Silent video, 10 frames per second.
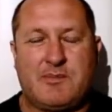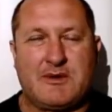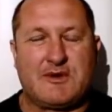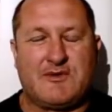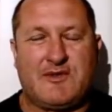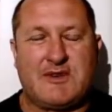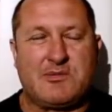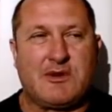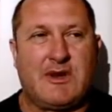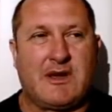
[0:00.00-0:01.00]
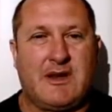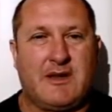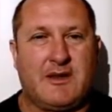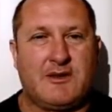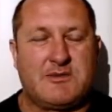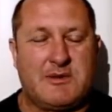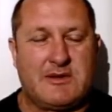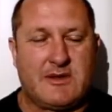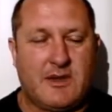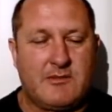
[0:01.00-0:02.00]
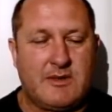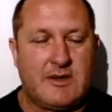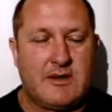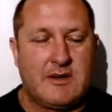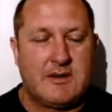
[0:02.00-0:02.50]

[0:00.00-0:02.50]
posts on Facebook, luckily I don't spend time there.